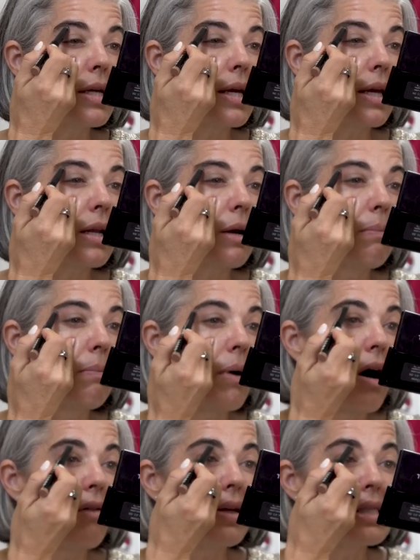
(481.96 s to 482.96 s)
take it
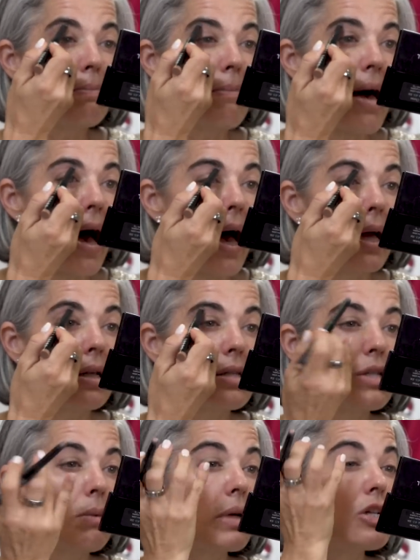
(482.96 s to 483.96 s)
above, it's matte,
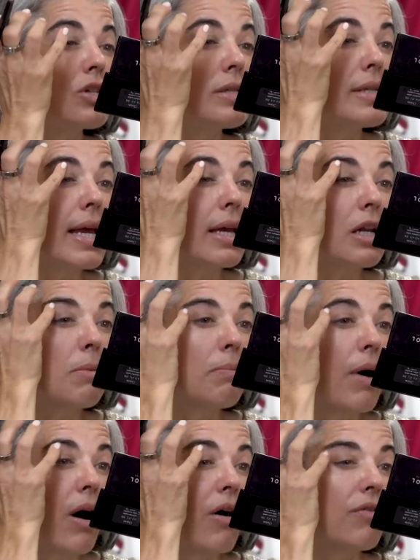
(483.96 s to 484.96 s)
so I'm gonna just take it
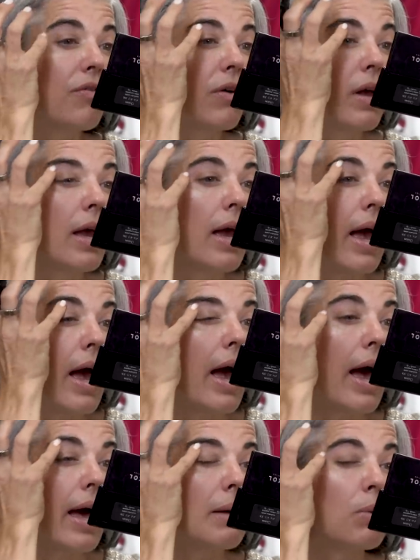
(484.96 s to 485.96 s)
above
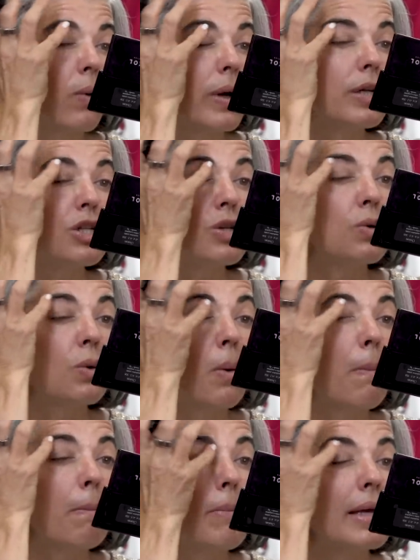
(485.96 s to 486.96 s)
and I'm going to
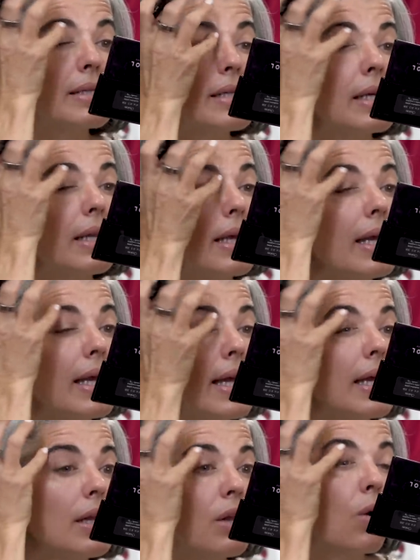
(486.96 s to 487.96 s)
mix it
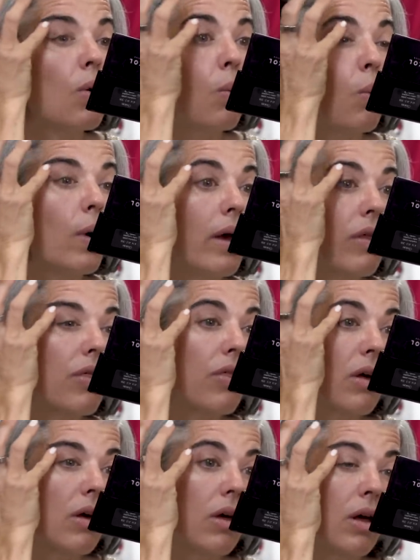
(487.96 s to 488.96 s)
in with
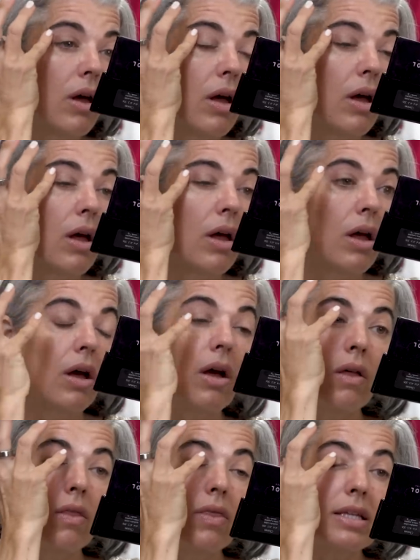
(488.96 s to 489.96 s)

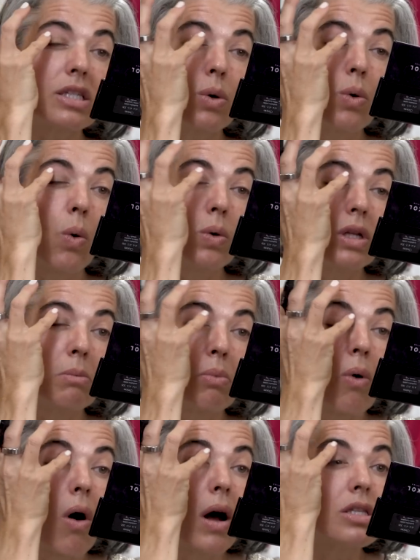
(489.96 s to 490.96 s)
this Golden
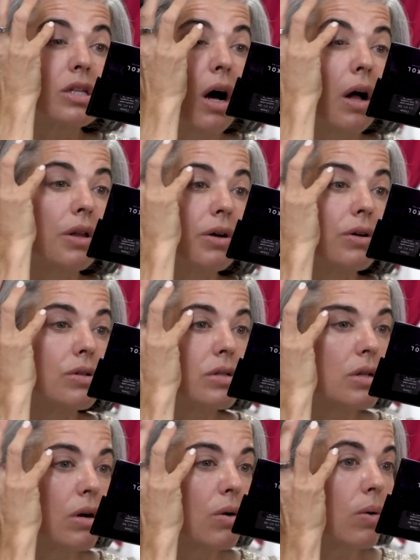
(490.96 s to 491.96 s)
Bronze color.
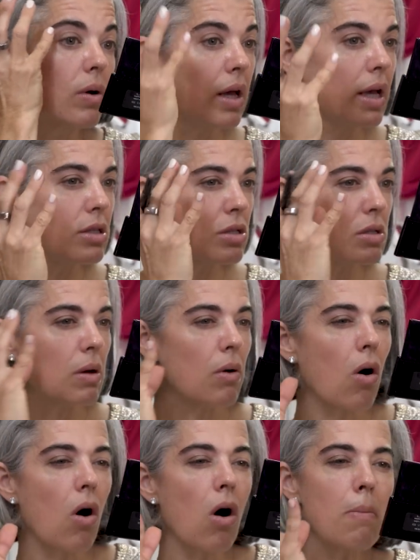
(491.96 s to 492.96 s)
So it's
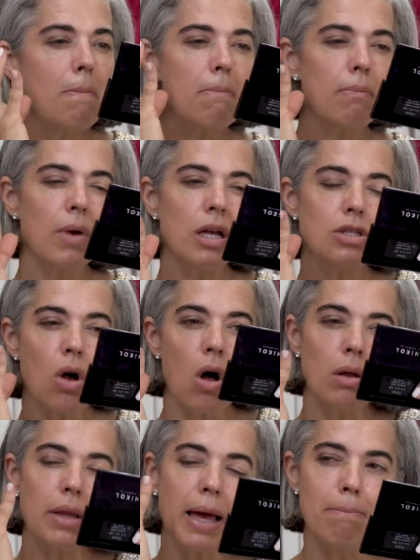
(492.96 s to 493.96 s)
all, it's
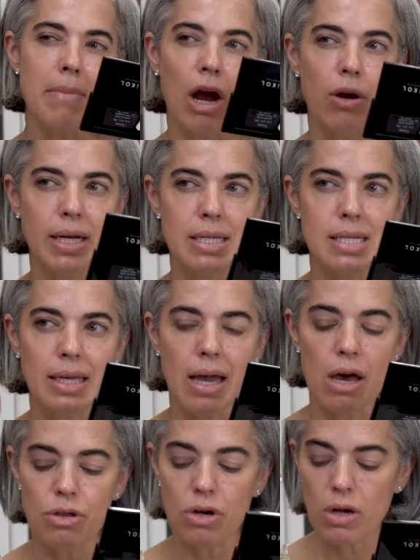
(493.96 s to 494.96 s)
all like marrying
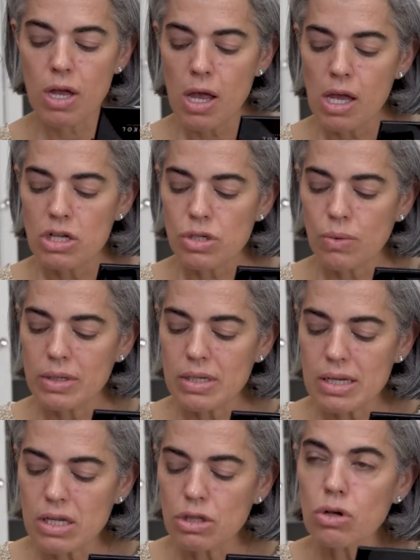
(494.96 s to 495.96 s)
together, so it
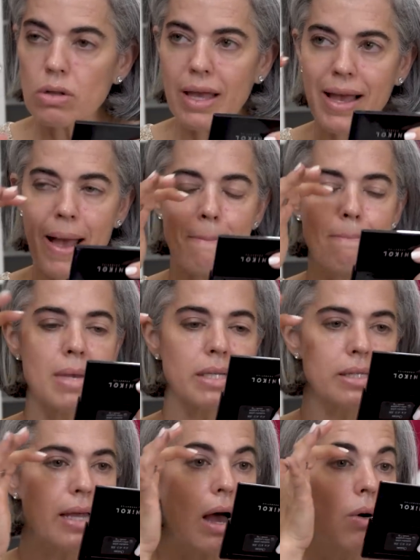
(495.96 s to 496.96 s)
doesn't look like I
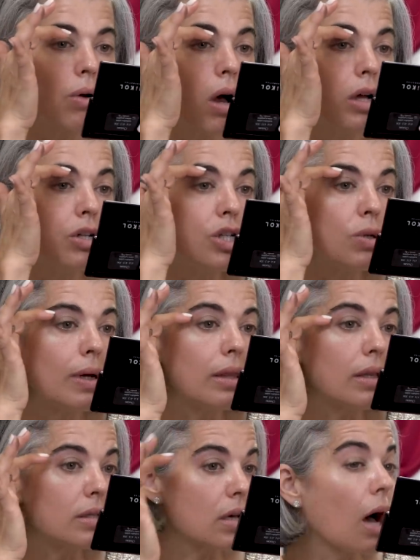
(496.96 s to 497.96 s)
missed out on doing
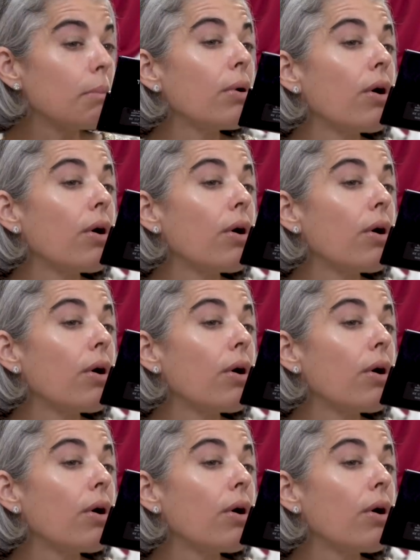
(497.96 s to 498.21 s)
the top